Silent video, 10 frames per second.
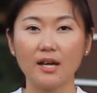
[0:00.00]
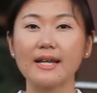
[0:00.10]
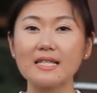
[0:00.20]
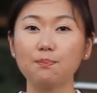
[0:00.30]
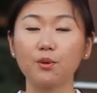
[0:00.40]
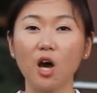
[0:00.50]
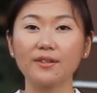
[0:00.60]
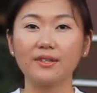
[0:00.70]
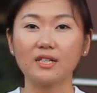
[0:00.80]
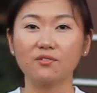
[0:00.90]
Let's
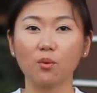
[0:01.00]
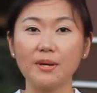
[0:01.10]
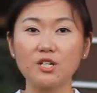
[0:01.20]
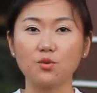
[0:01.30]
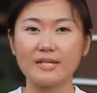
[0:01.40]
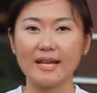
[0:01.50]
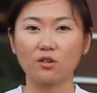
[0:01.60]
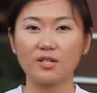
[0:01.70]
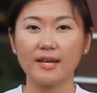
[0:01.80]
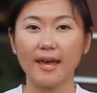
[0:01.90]
plot the deformation
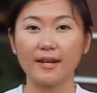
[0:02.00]
result